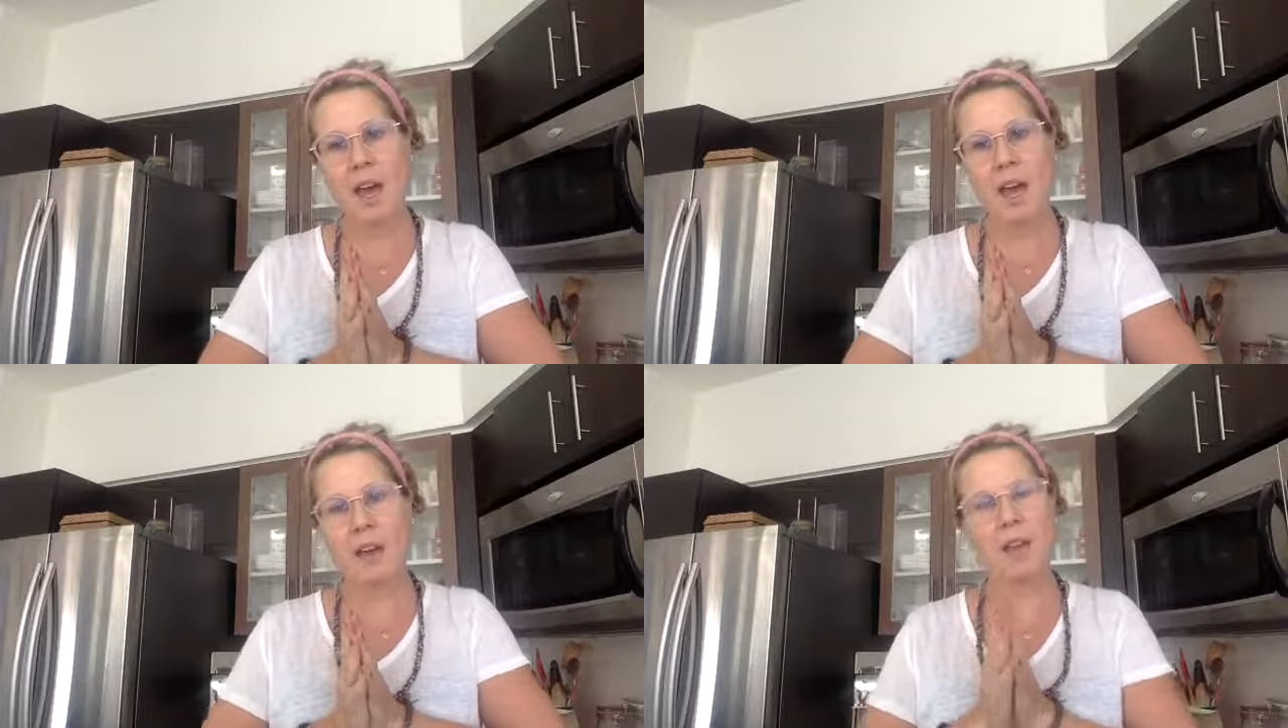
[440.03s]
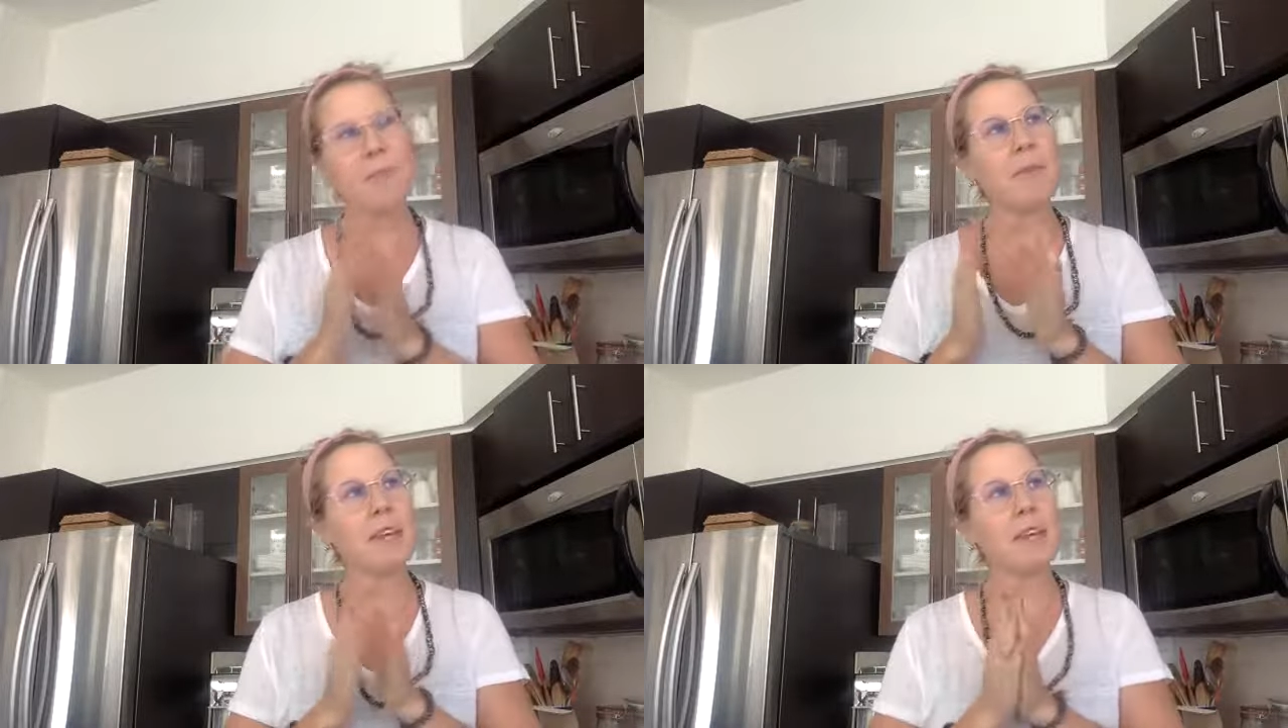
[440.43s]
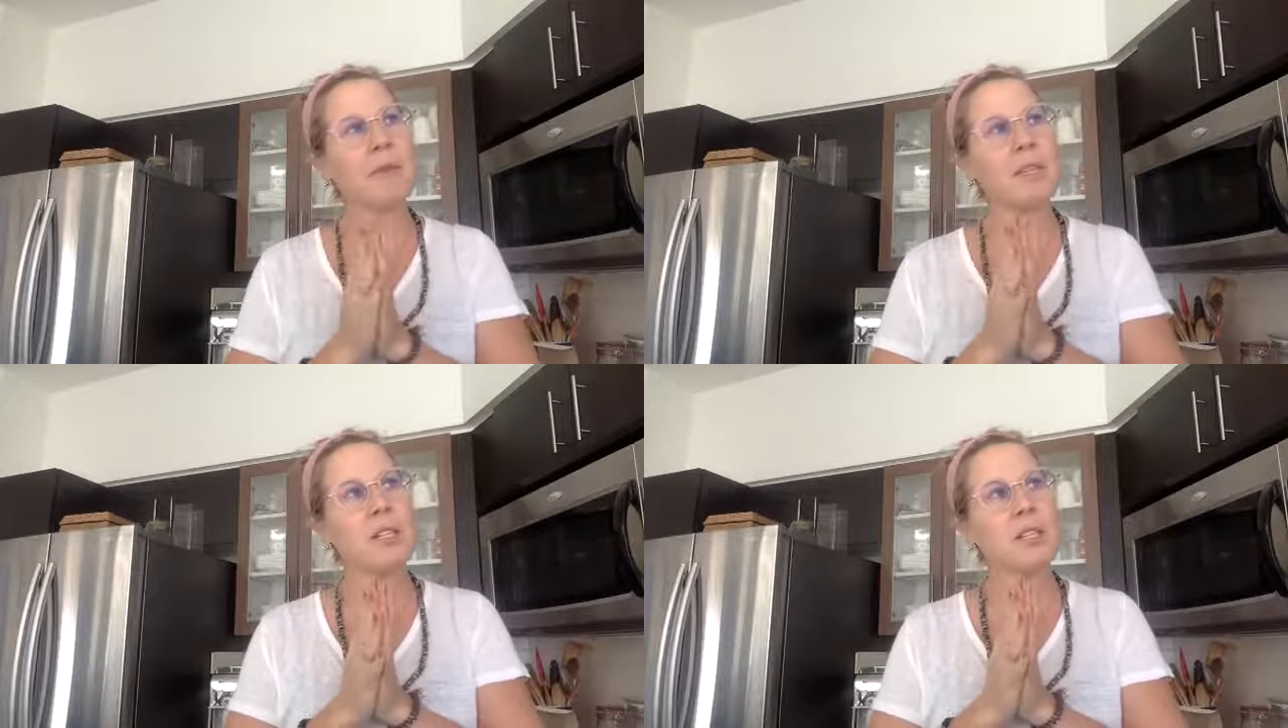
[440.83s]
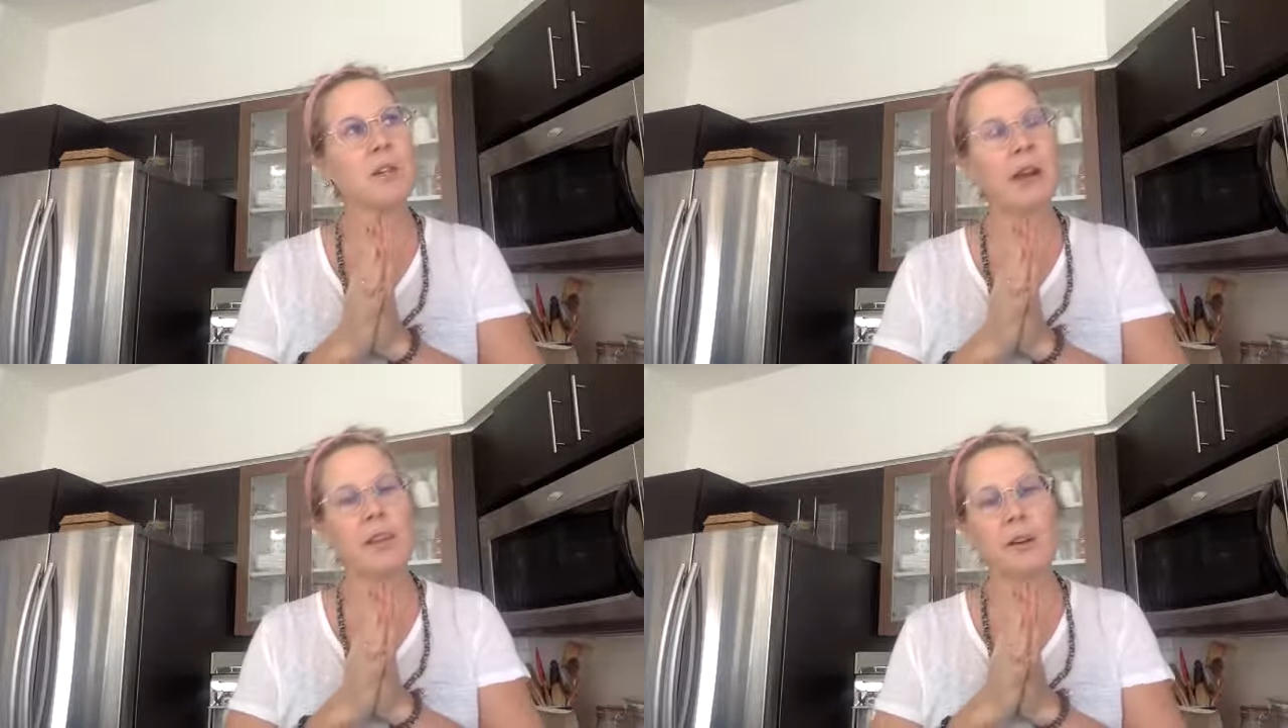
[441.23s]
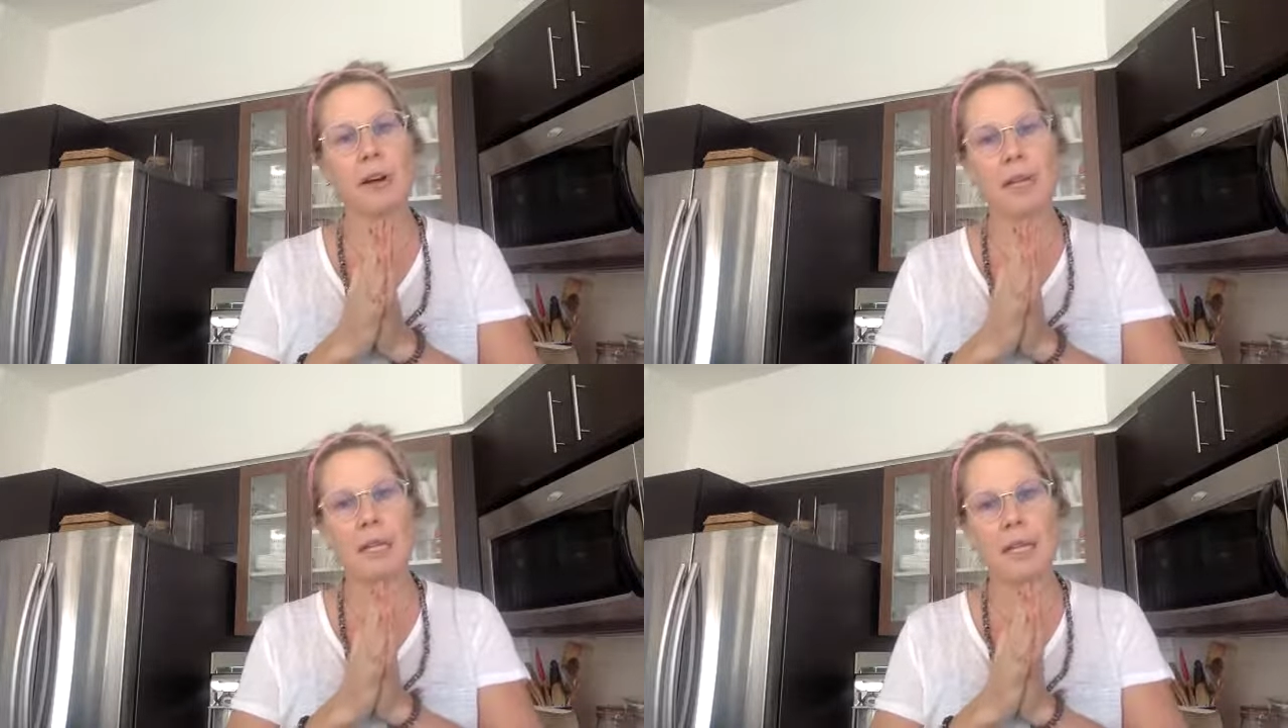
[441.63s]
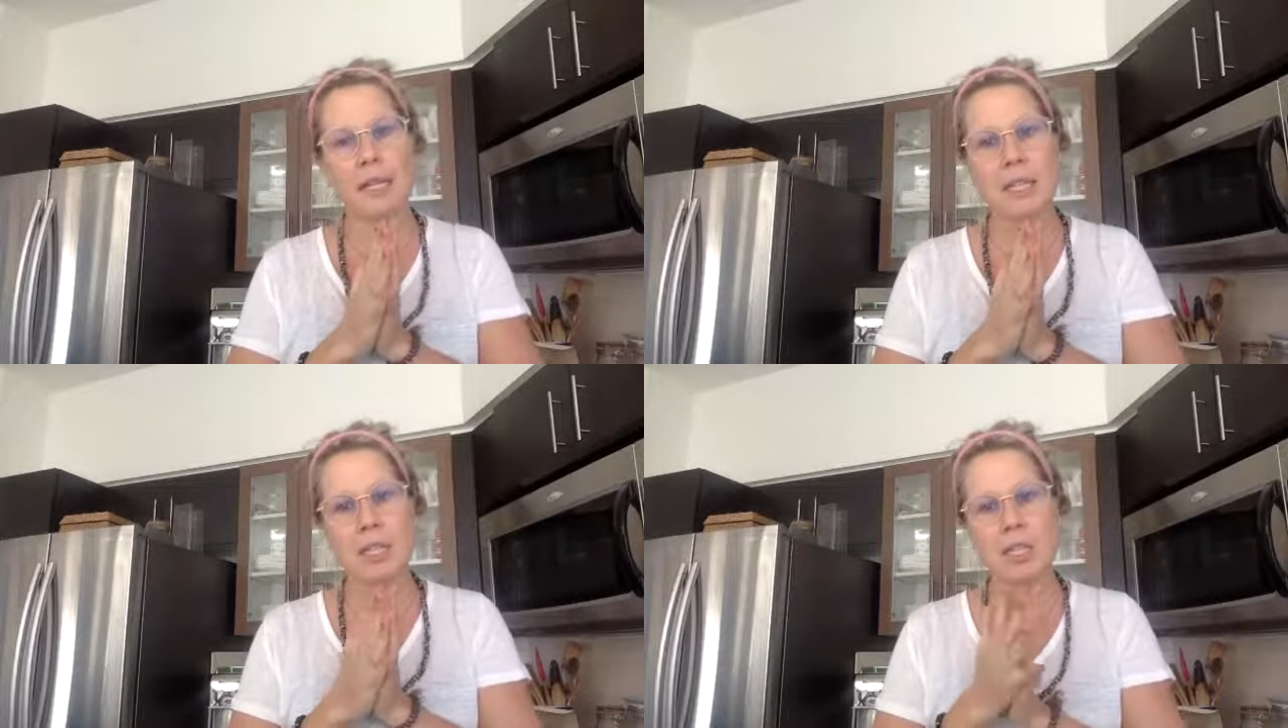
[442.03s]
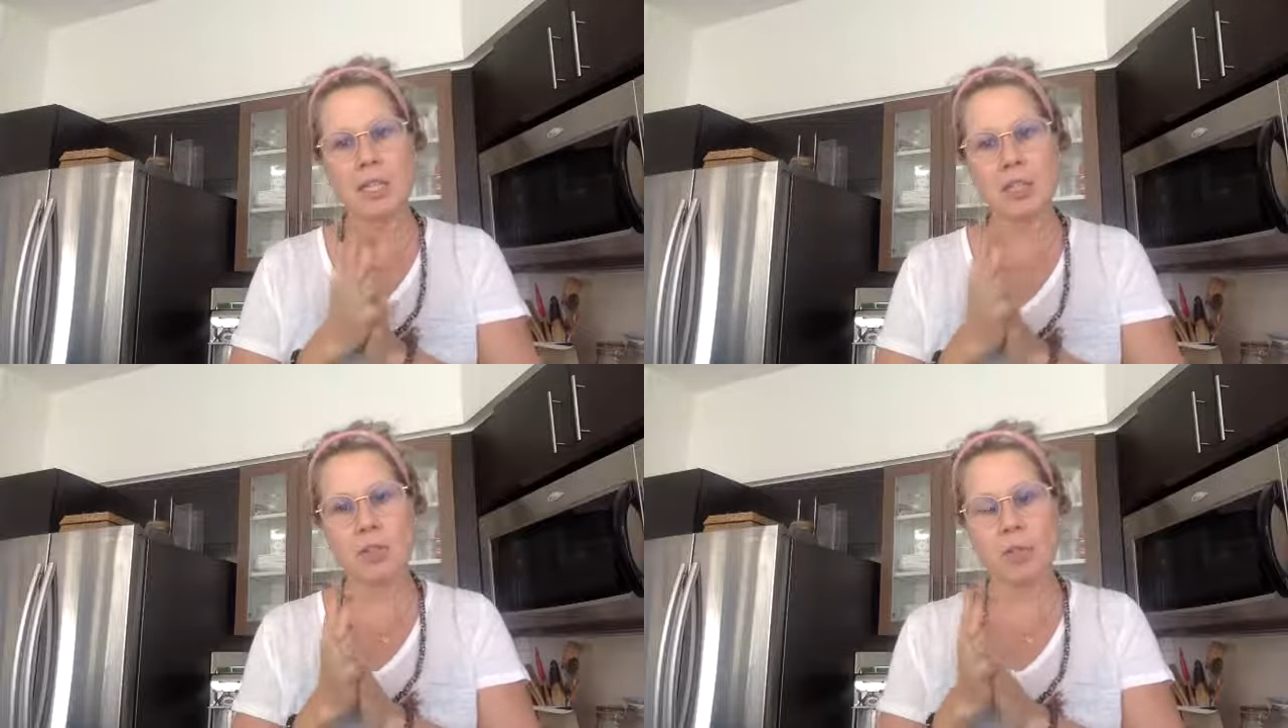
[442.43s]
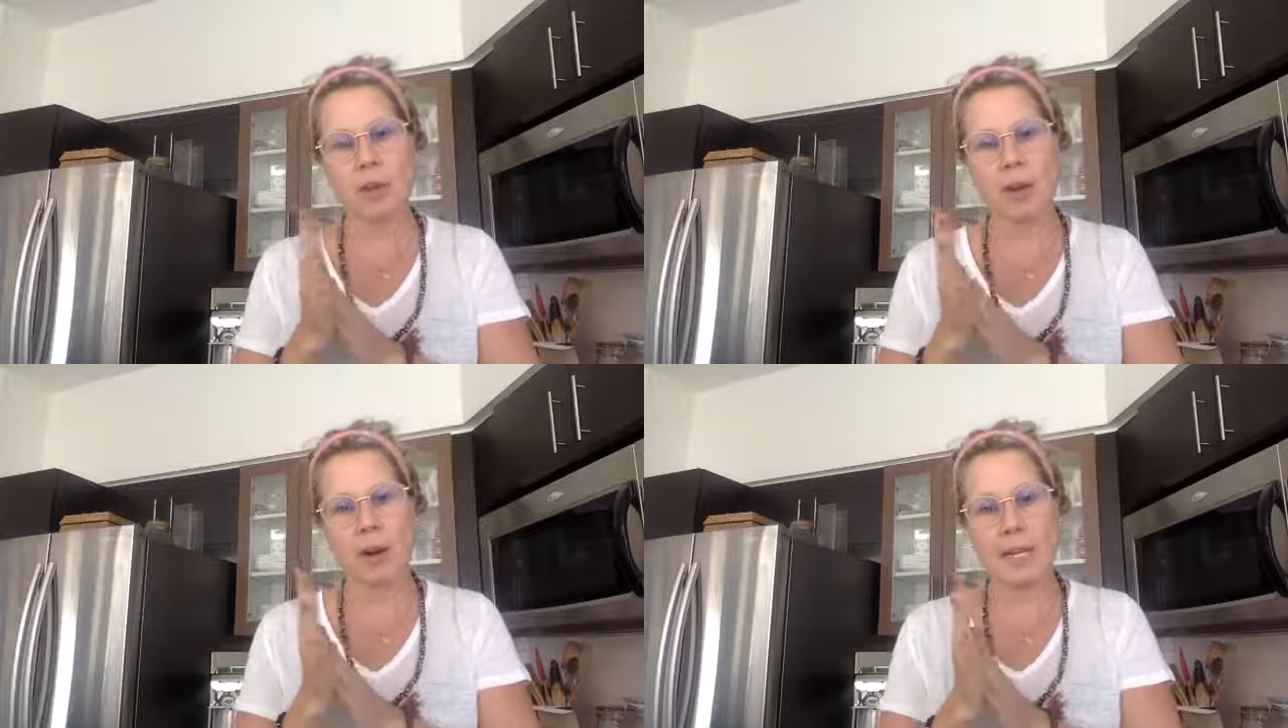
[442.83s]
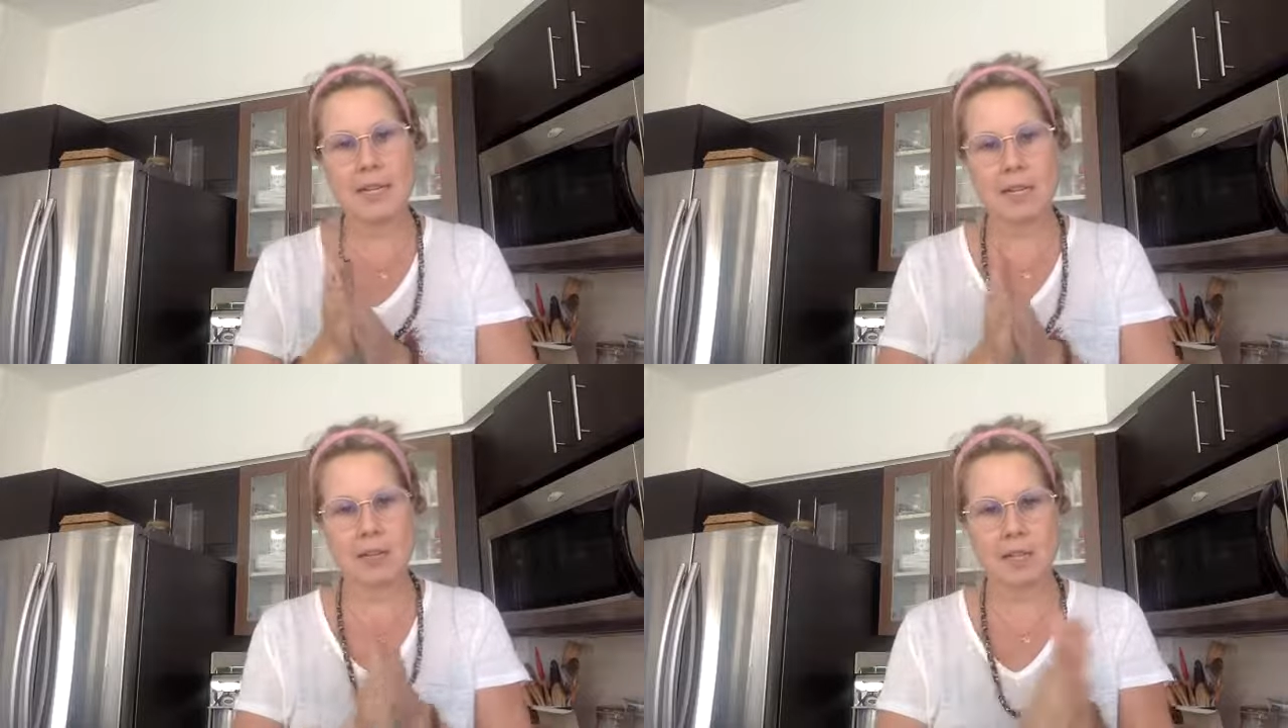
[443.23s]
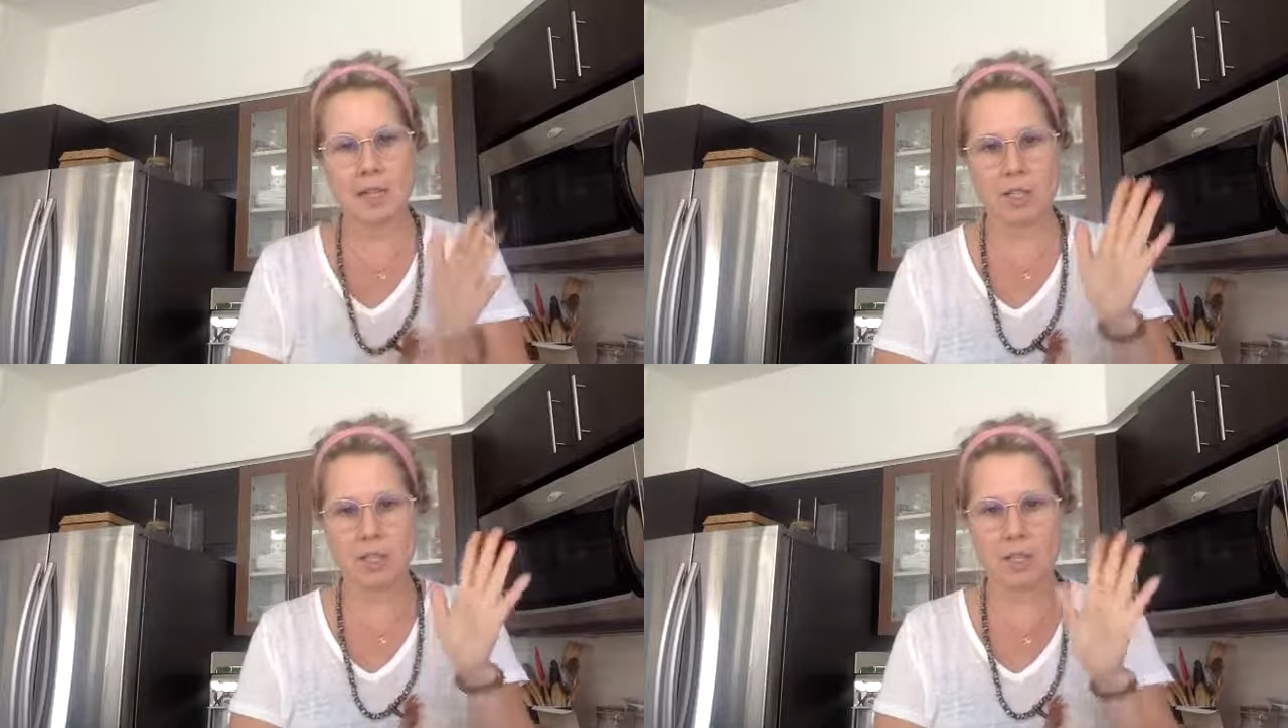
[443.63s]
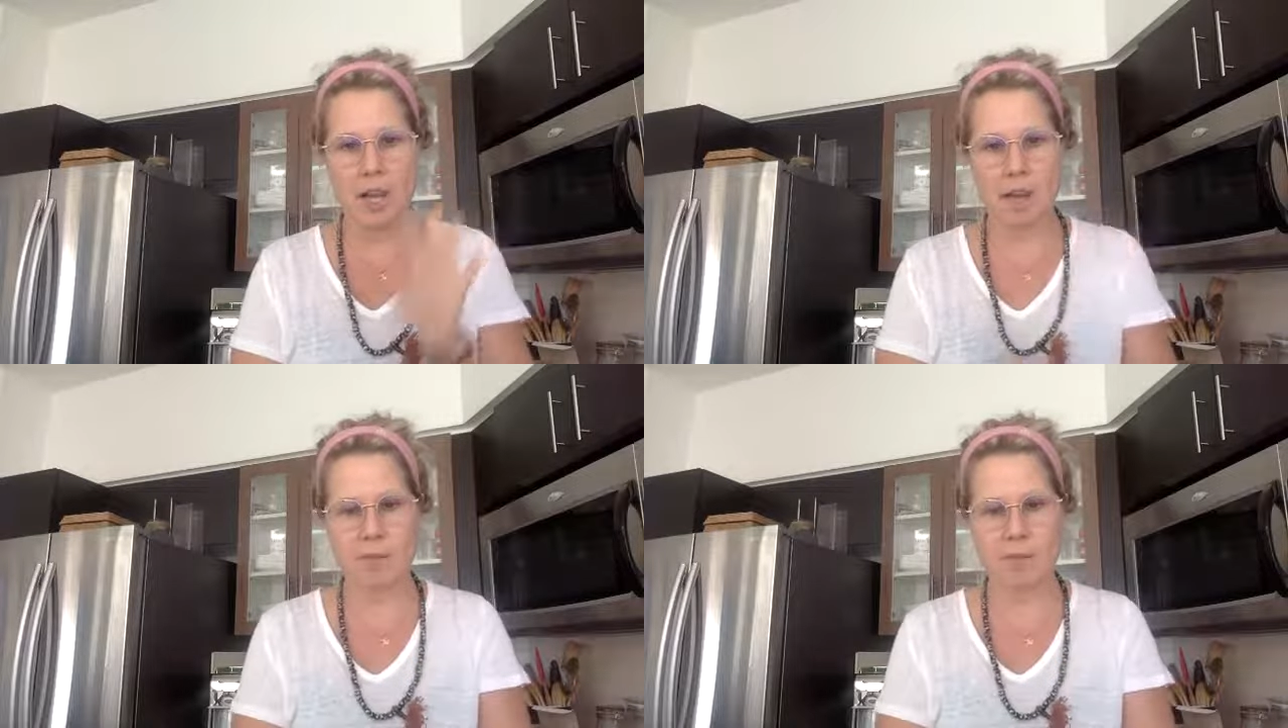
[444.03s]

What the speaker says: I'm thinking I'm gonna do either a lunch dish or a dinner dish,